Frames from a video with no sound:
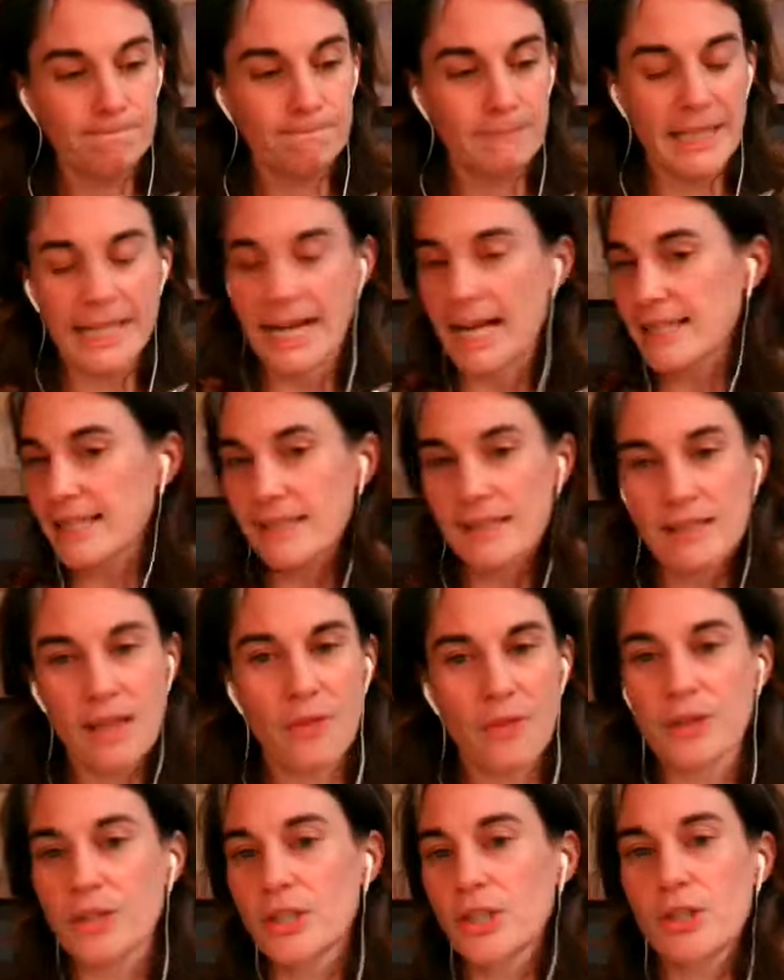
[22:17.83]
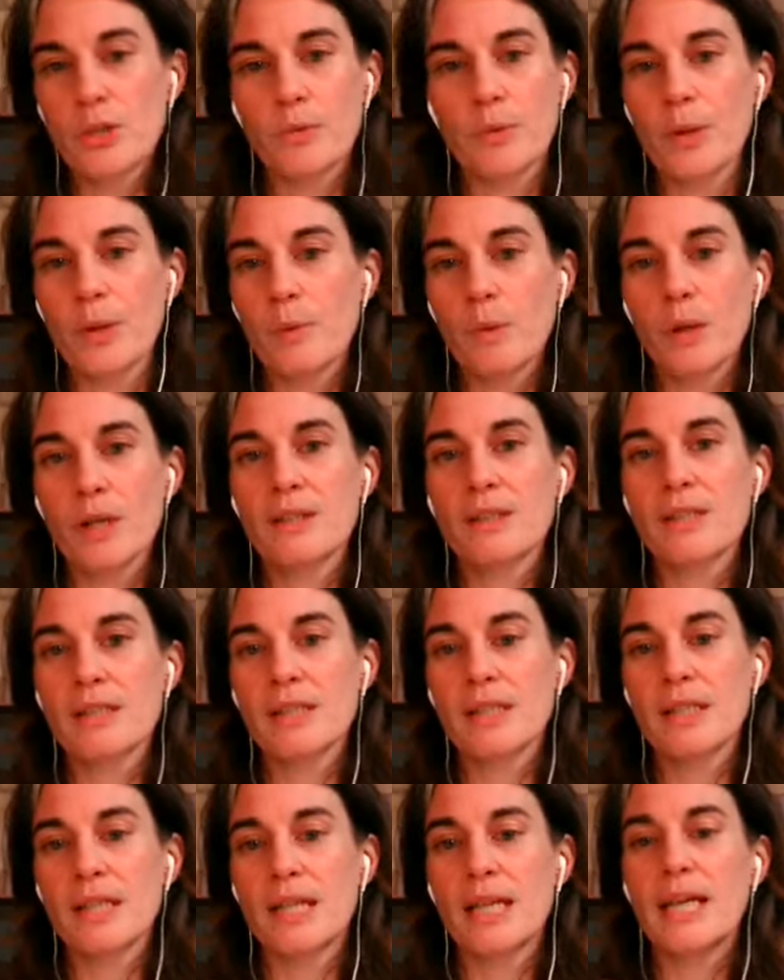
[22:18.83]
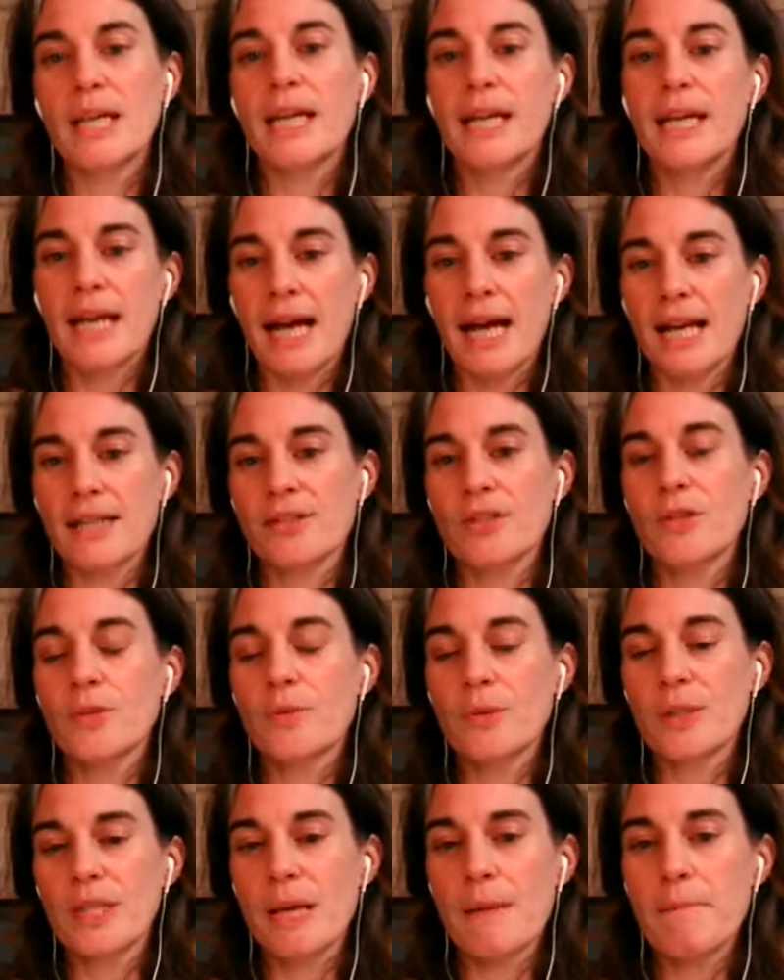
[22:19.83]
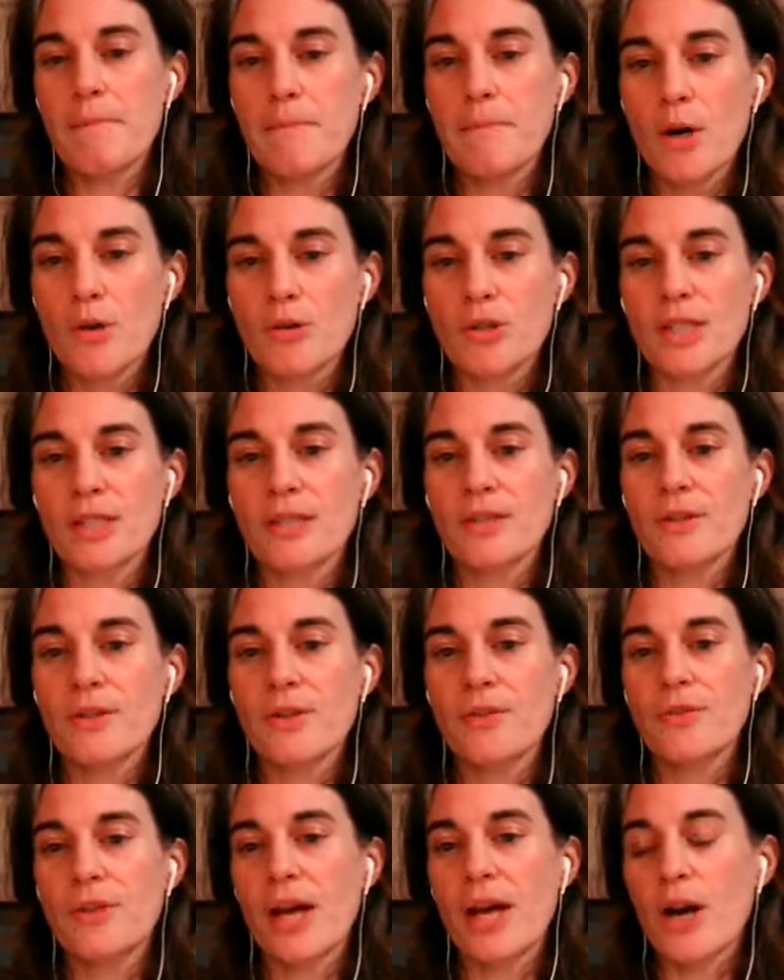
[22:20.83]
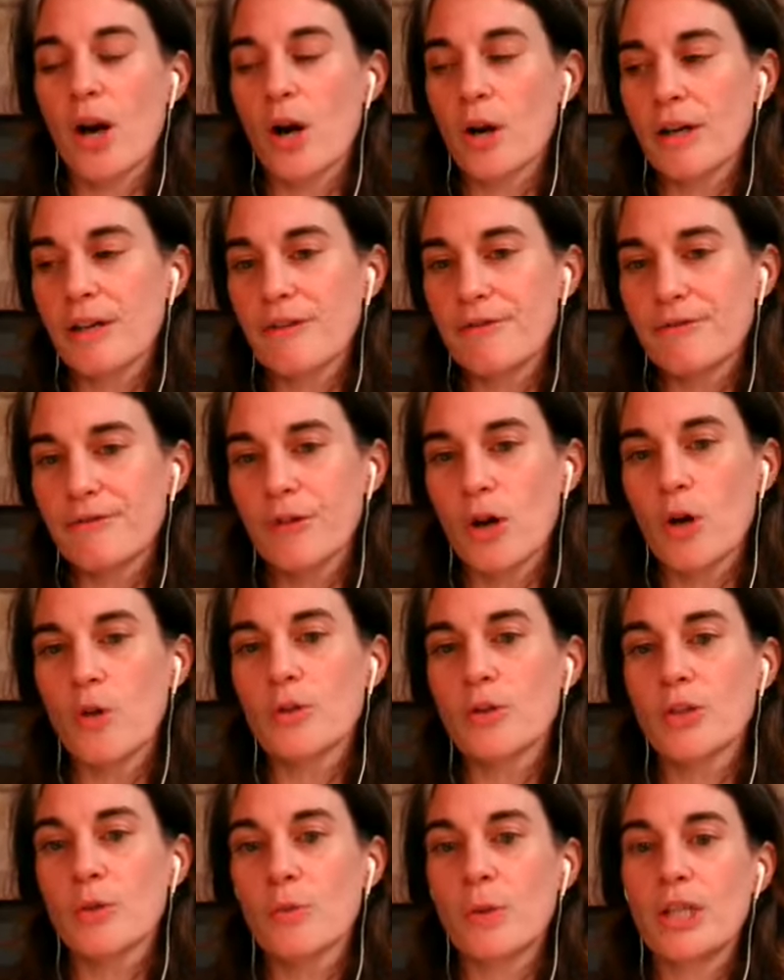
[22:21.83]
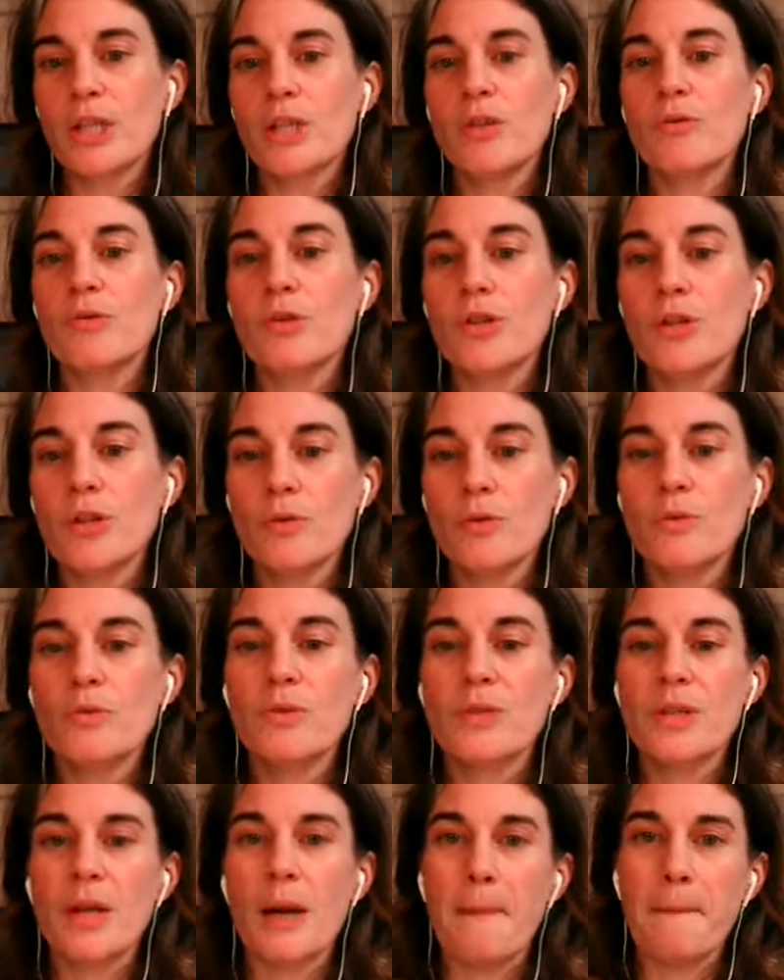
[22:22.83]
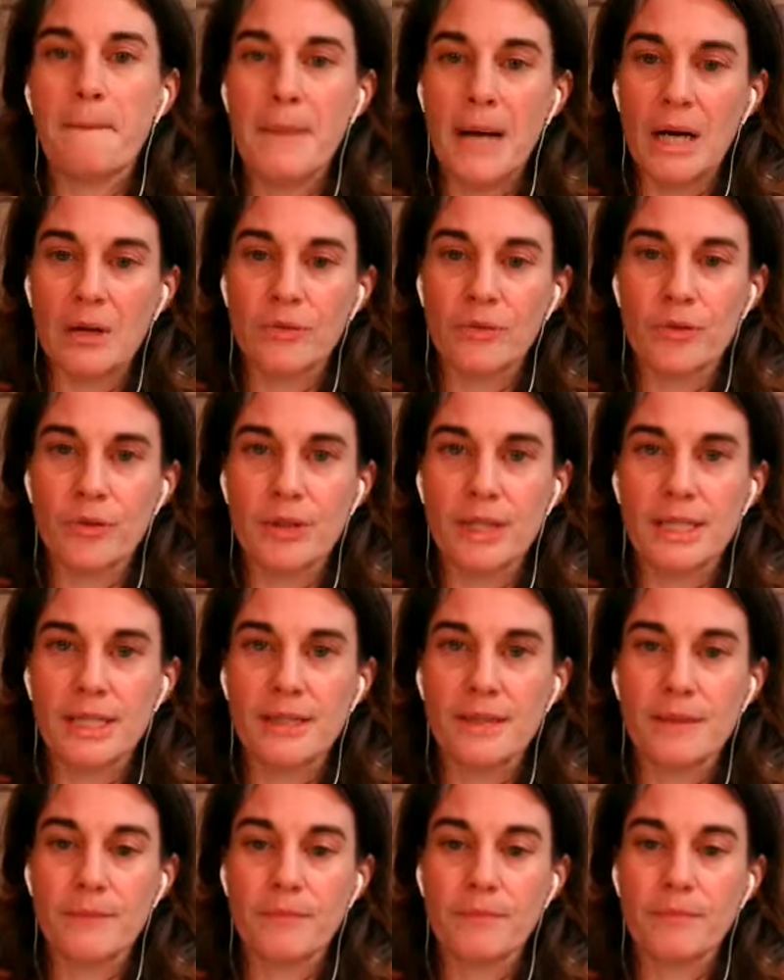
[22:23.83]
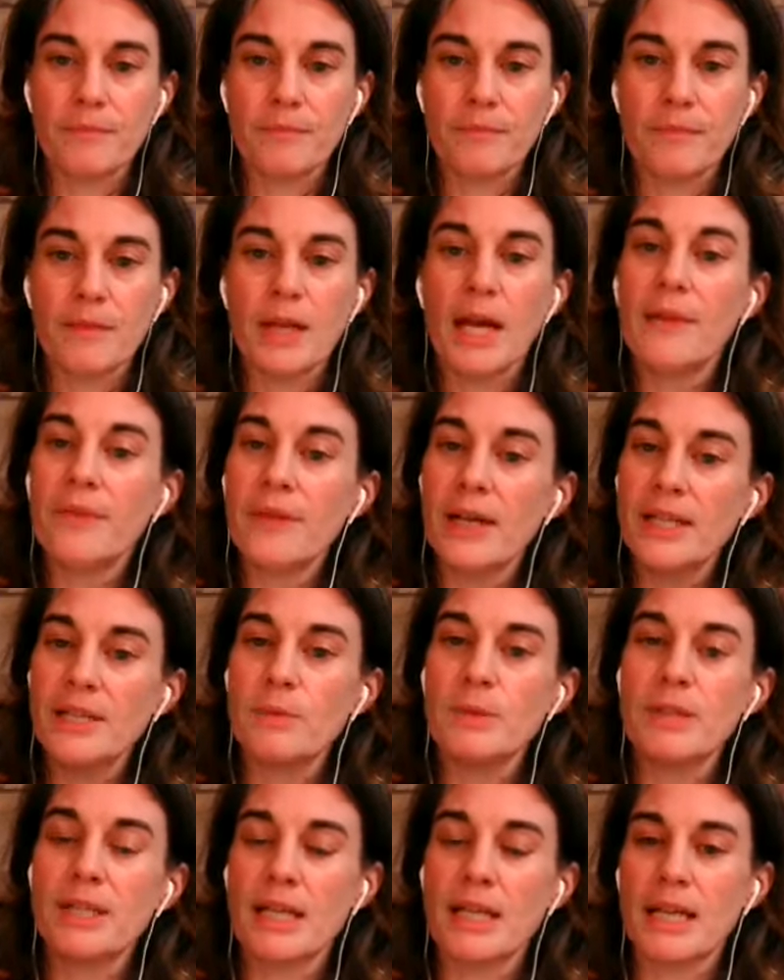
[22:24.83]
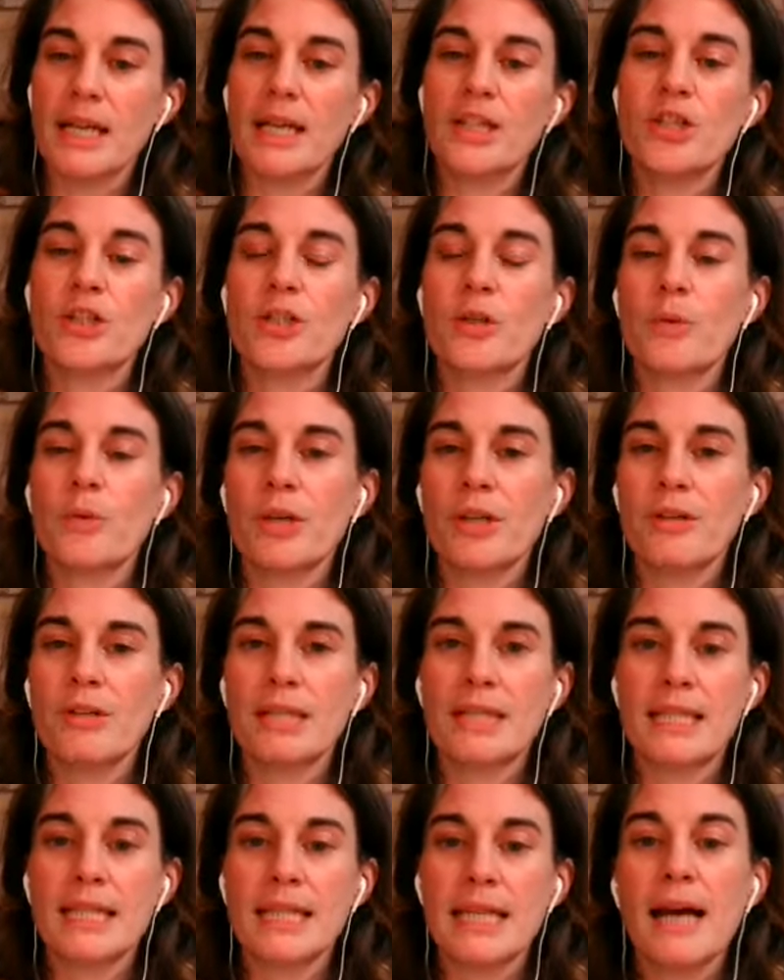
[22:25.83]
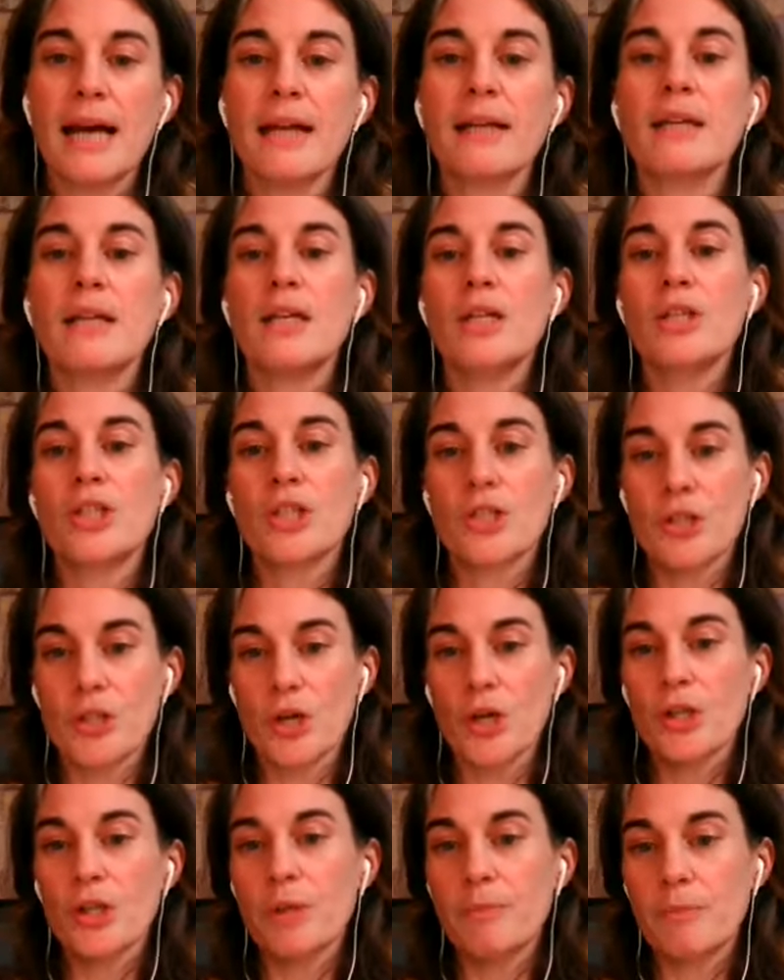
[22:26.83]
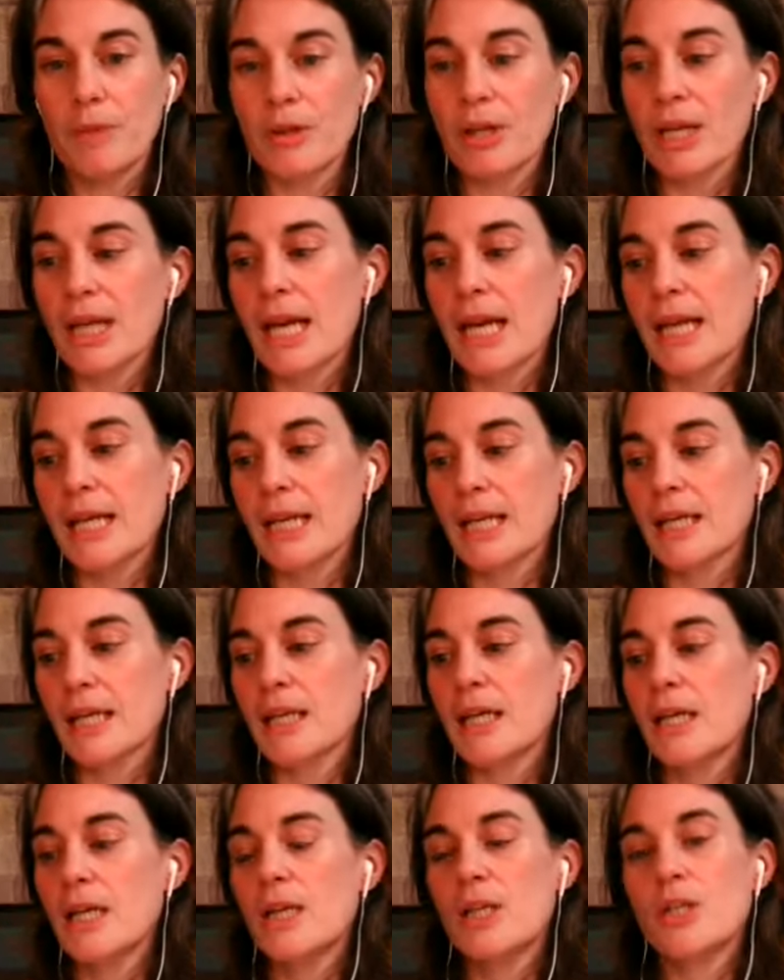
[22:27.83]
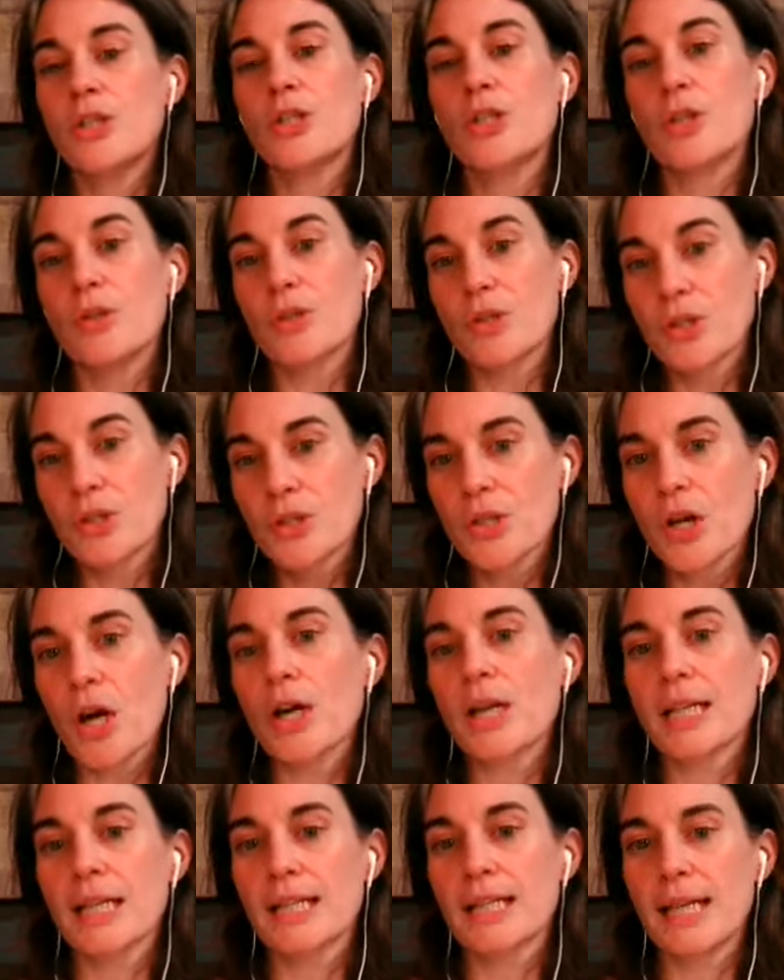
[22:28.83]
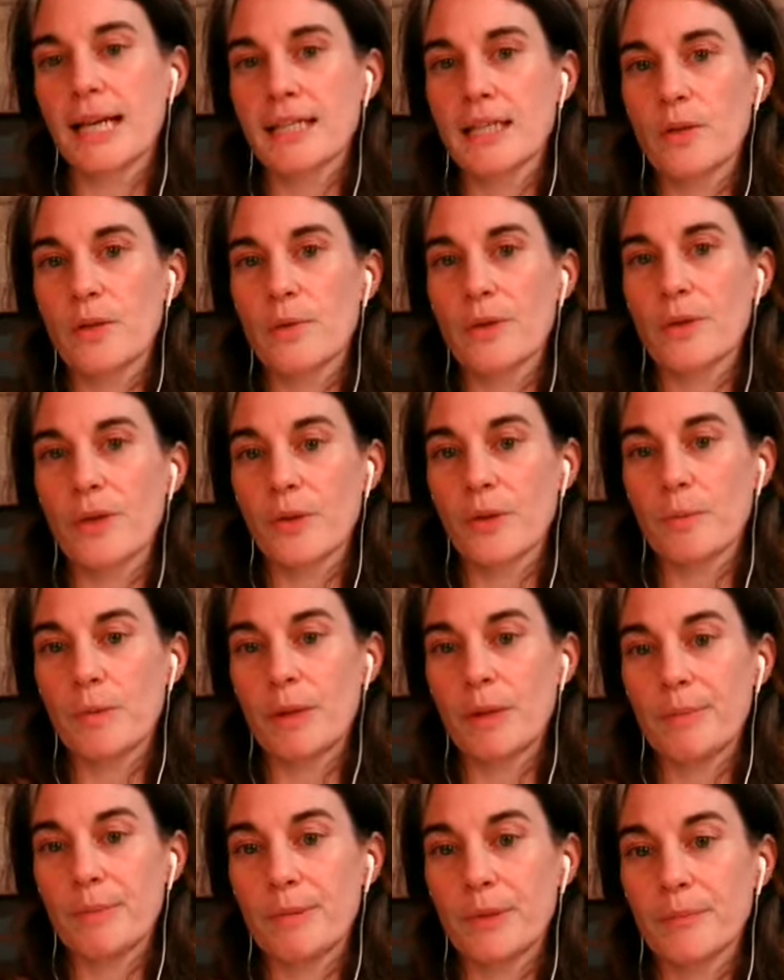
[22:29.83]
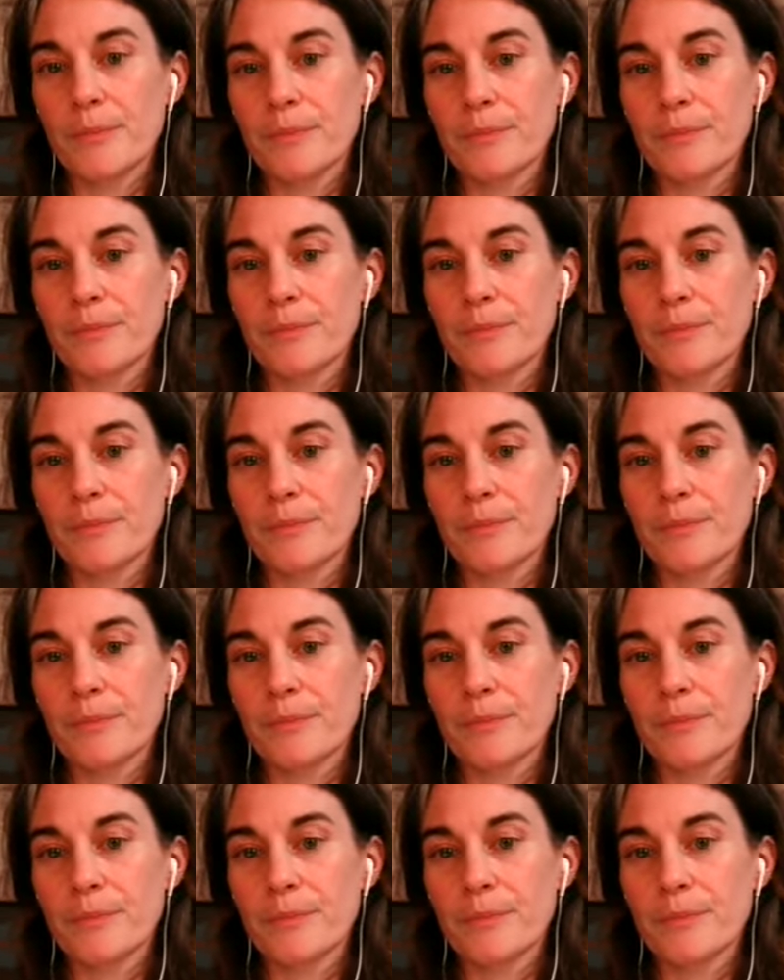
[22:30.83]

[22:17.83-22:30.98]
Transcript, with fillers: It has nothing to do with the words. It has to do with the emotions that are evoked when you use boundaries. And that's what's going to get you to where you need to get to start communicating, to start connecting with other people.